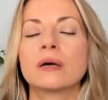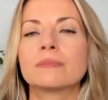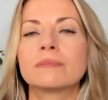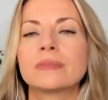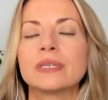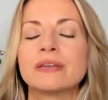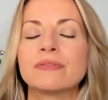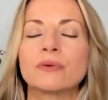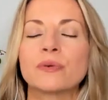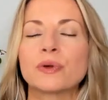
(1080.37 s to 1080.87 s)

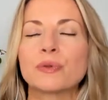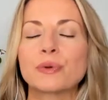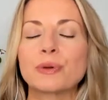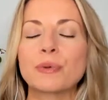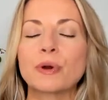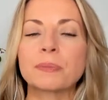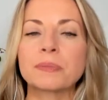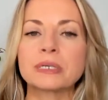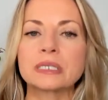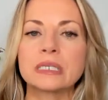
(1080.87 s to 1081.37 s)
even with
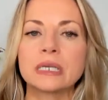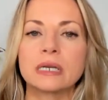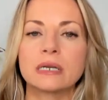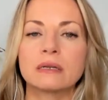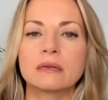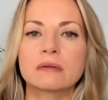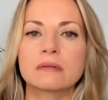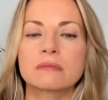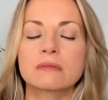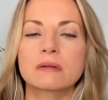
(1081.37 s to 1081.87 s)

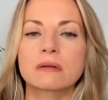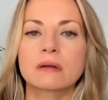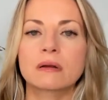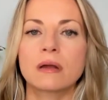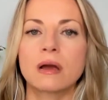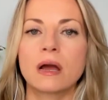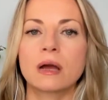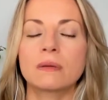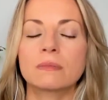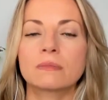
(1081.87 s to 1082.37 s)
repurposing
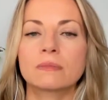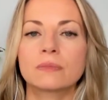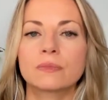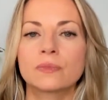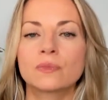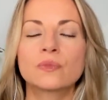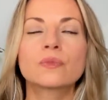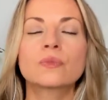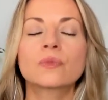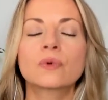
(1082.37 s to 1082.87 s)

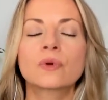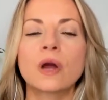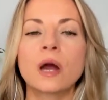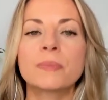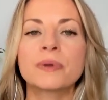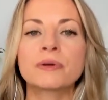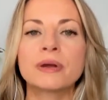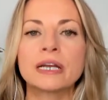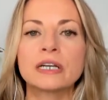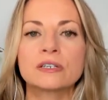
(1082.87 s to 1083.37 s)

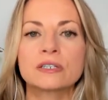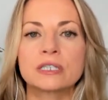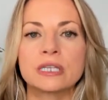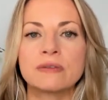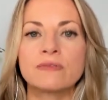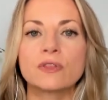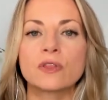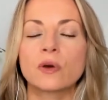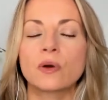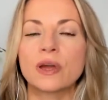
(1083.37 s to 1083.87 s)
copywriters,
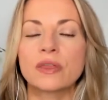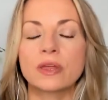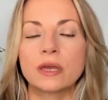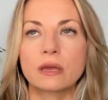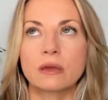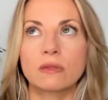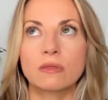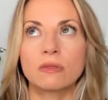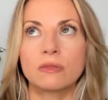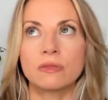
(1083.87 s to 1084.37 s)
even though I
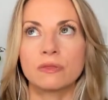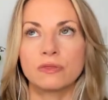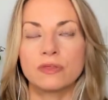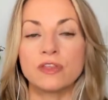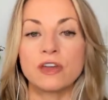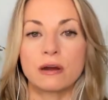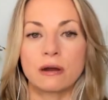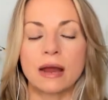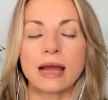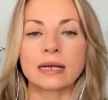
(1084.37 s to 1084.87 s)
think
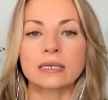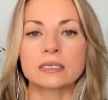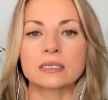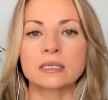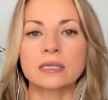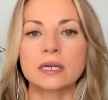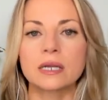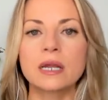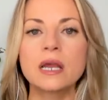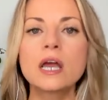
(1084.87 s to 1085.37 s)
they're
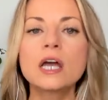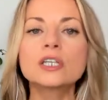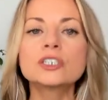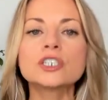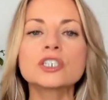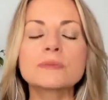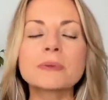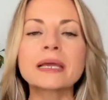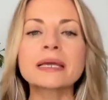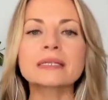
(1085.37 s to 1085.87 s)
excellent,
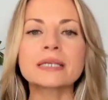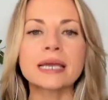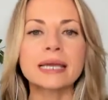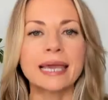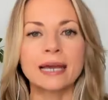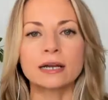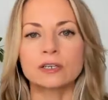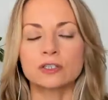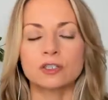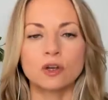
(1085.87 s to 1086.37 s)
just because I
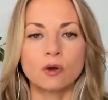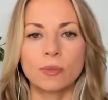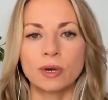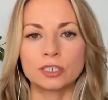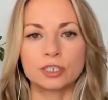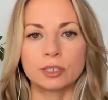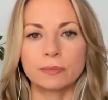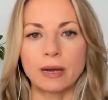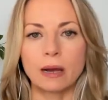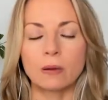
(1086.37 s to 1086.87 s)
care so
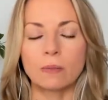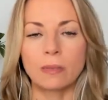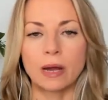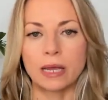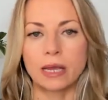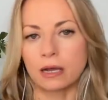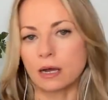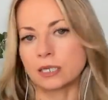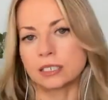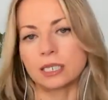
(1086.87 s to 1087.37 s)
much about my
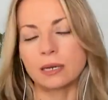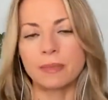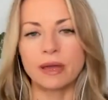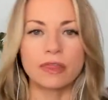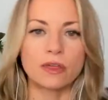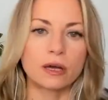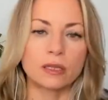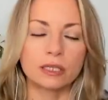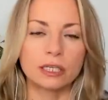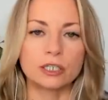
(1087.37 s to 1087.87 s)
content, my
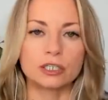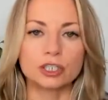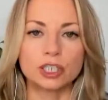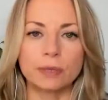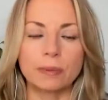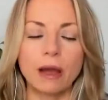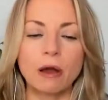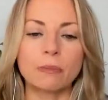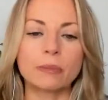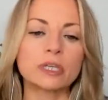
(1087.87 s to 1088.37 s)
thought leadership,
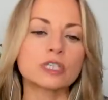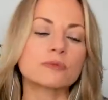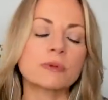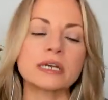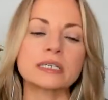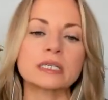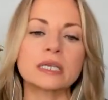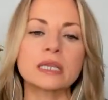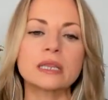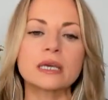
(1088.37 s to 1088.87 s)
how I'm
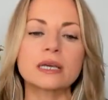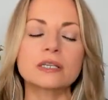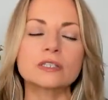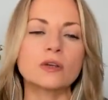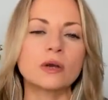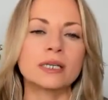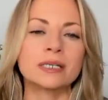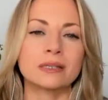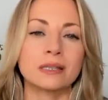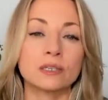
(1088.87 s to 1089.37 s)
expressing things.
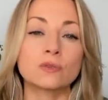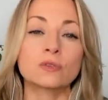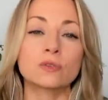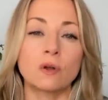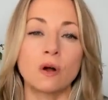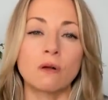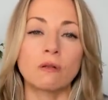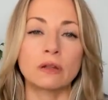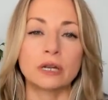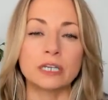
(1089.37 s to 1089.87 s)
So this was
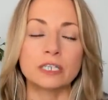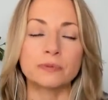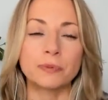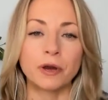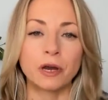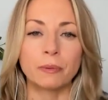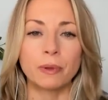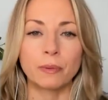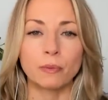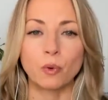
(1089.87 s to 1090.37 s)
all an
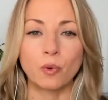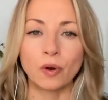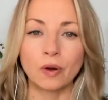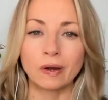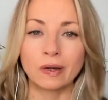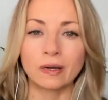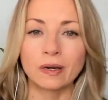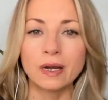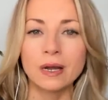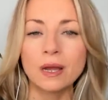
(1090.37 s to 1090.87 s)
experiment,
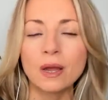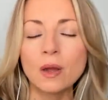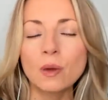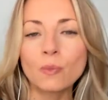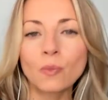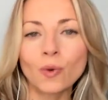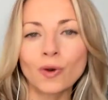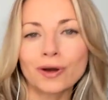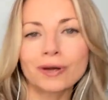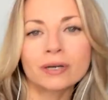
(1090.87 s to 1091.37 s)

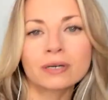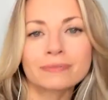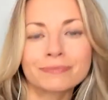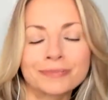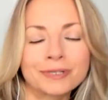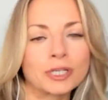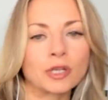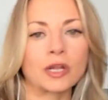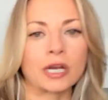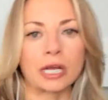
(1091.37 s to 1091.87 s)
more
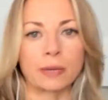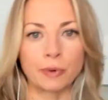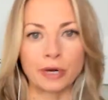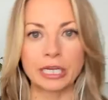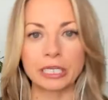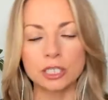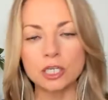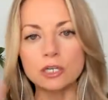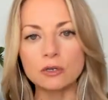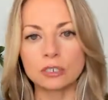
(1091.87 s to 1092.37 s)
so that I could bring
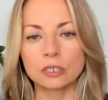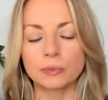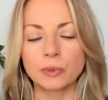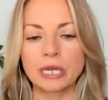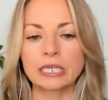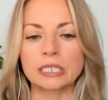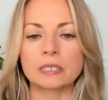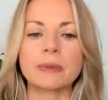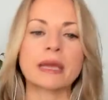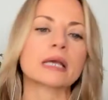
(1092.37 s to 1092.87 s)
it to you and to bring
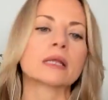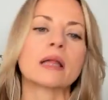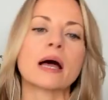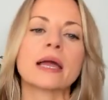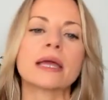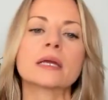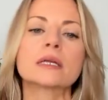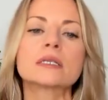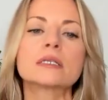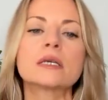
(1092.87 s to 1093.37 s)
it to my
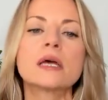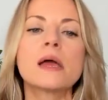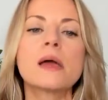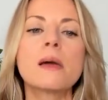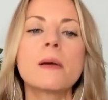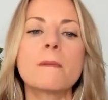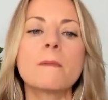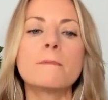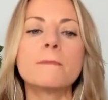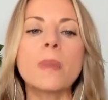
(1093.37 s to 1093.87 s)
clients.
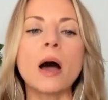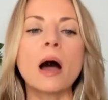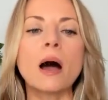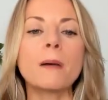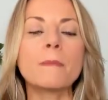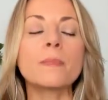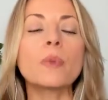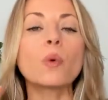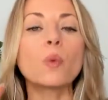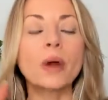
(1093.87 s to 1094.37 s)

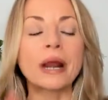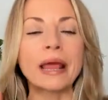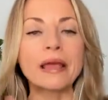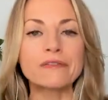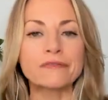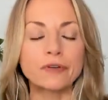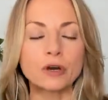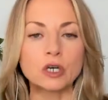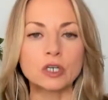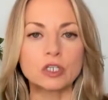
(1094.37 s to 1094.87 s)
But when I
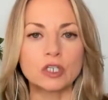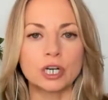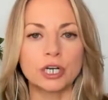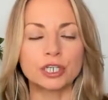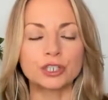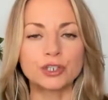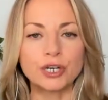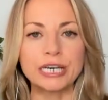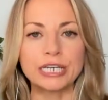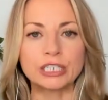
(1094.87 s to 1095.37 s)
first started
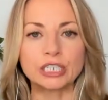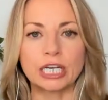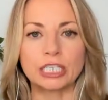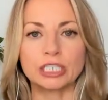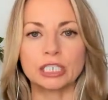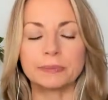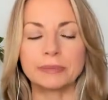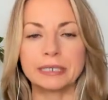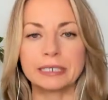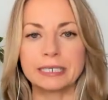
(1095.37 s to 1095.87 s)
training
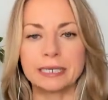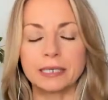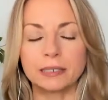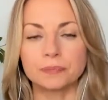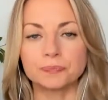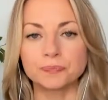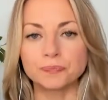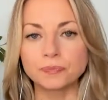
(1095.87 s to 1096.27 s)
ChatGPT,